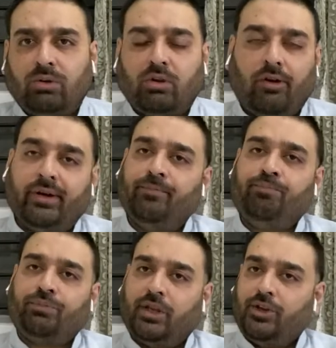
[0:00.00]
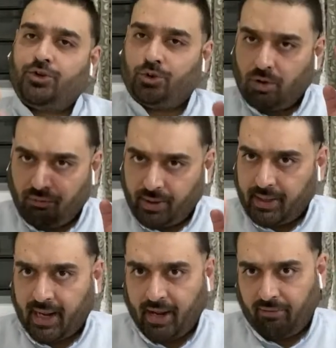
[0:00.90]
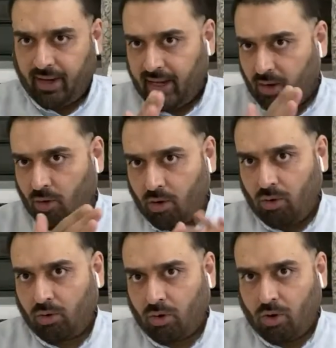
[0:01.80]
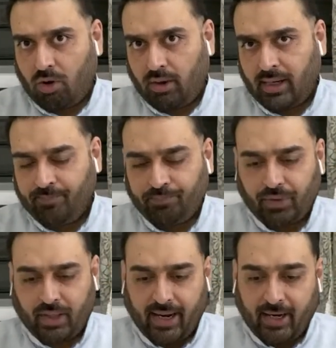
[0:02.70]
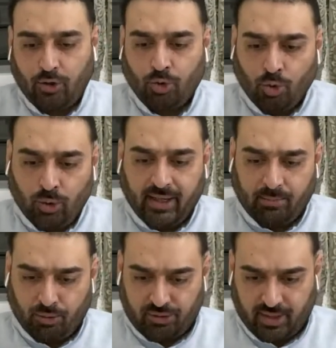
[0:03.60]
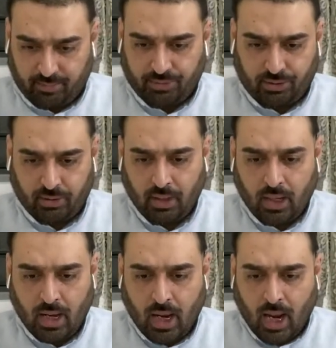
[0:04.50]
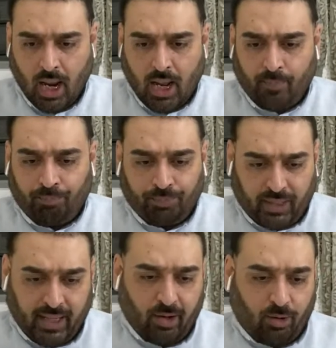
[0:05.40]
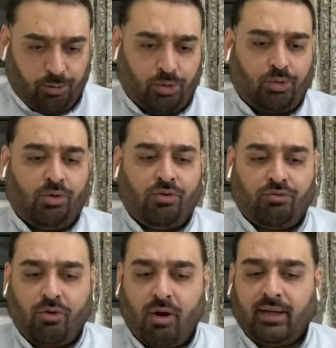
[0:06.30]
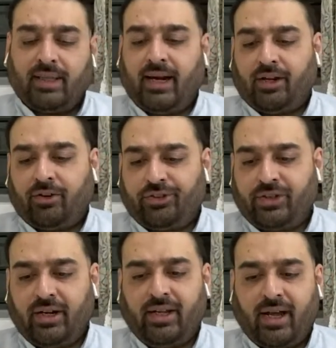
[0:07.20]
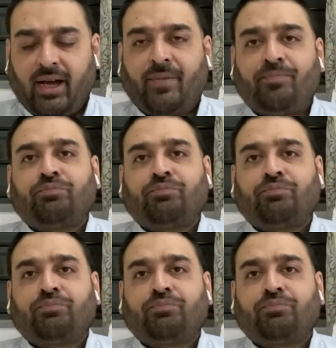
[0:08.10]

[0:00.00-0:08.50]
on issue of Taiwan, Hong Kong, and Uyghur Muslims. They also don't want that Australia